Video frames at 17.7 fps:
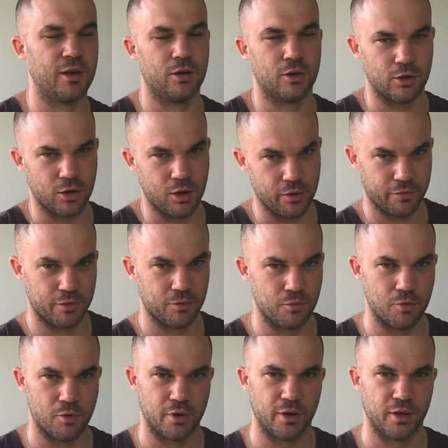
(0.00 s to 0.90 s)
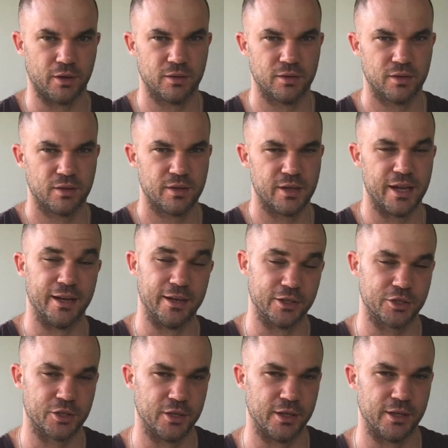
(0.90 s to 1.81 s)
a lot of the water
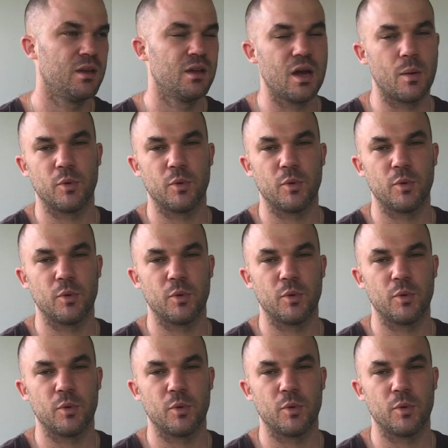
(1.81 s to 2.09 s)
initially.